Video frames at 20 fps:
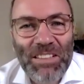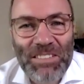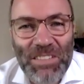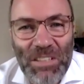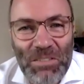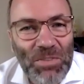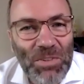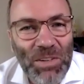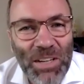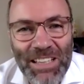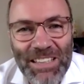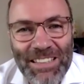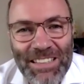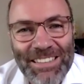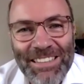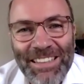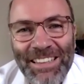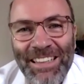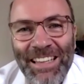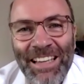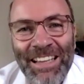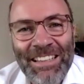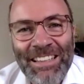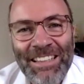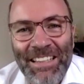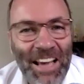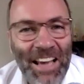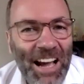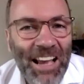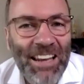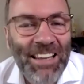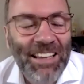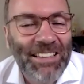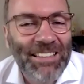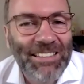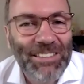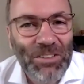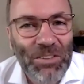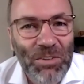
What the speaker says: different than in Ireland